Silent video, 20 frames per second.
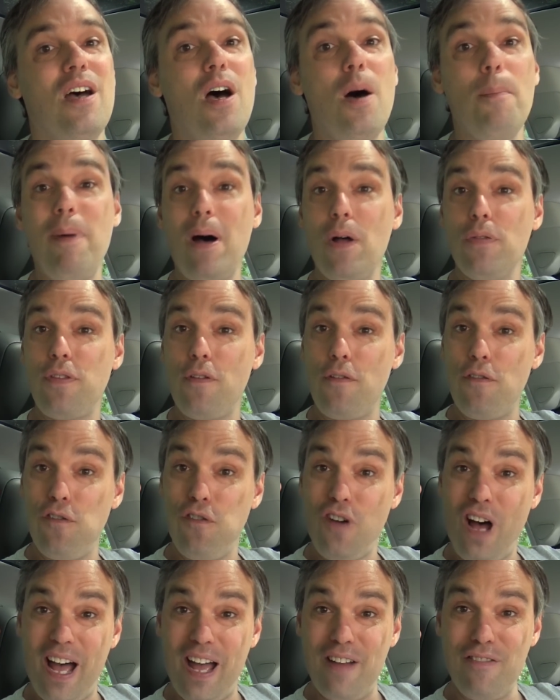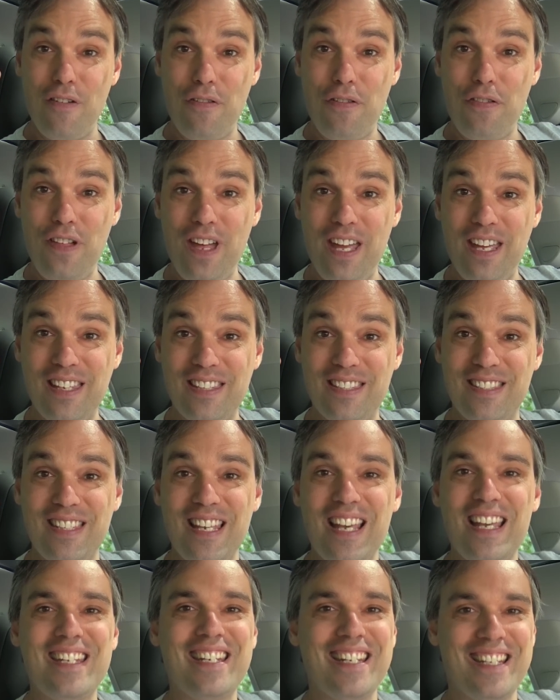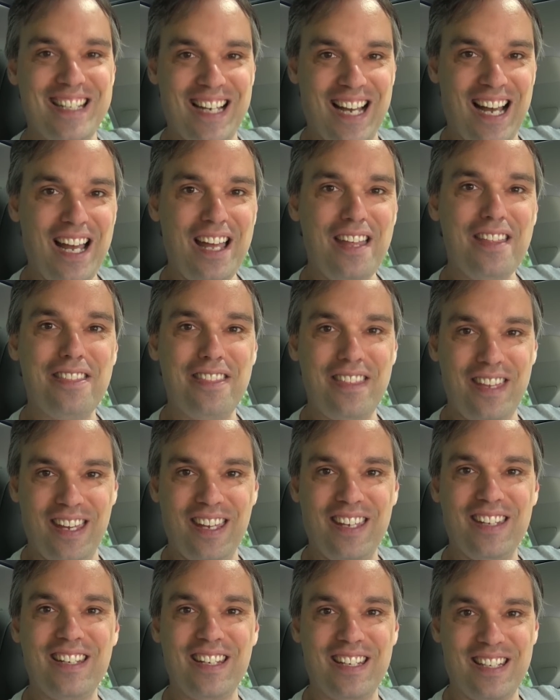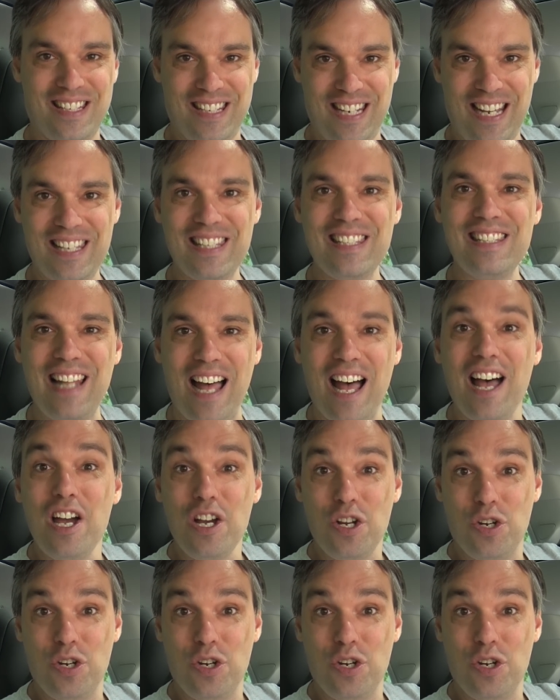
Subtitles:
about the 5 things that I think that Tesla